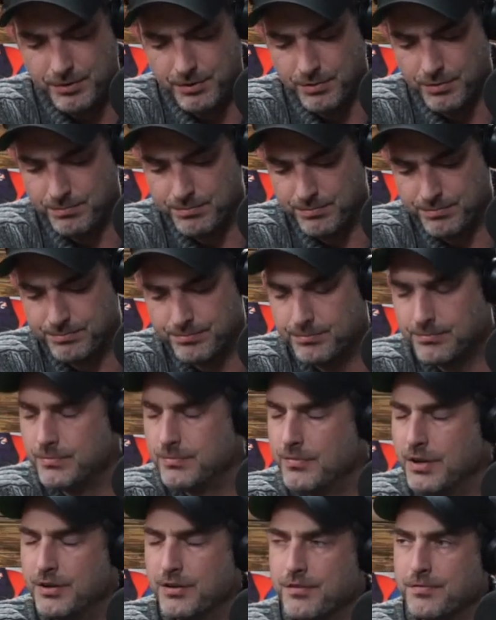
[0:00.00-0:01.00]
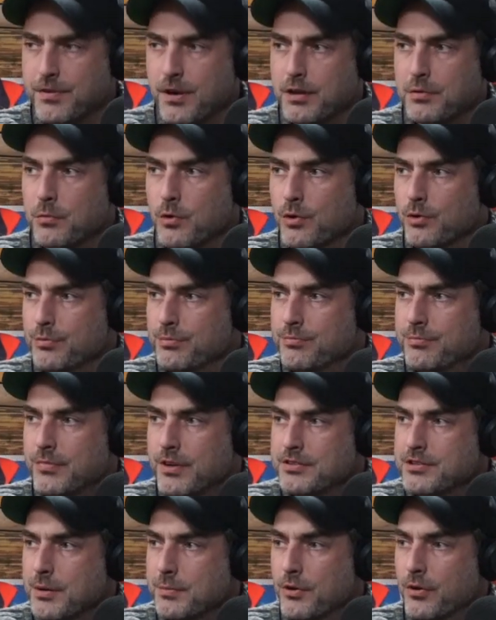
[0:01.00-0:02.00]
your Into the Fucking World
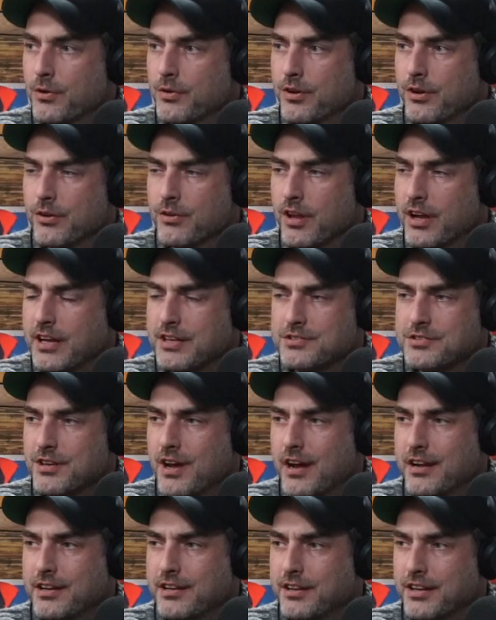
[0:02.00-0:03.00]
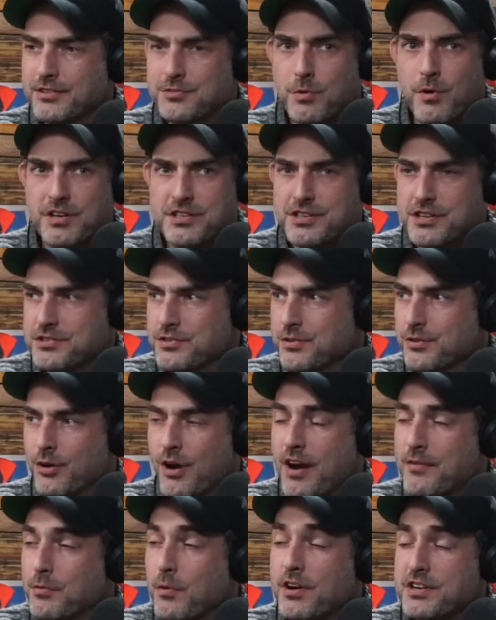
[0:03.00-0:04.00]
example earlier. Like I didn't get to watch season
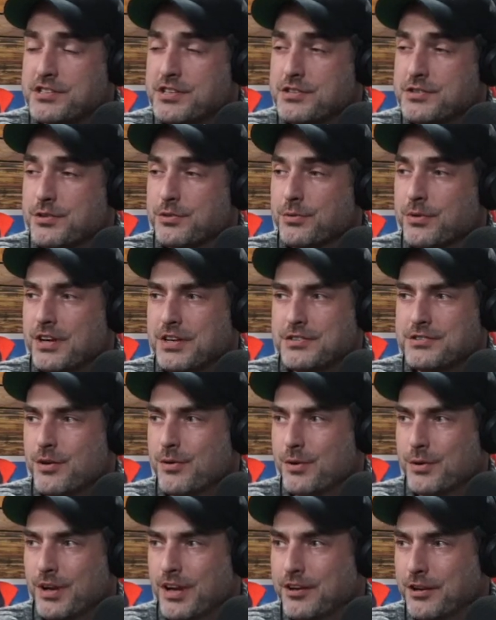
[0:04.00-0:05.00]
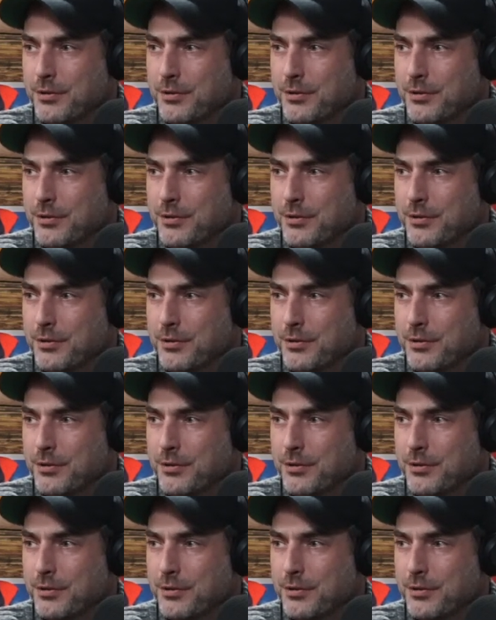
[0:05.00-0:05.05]
3, or haven't watched season 3, and so it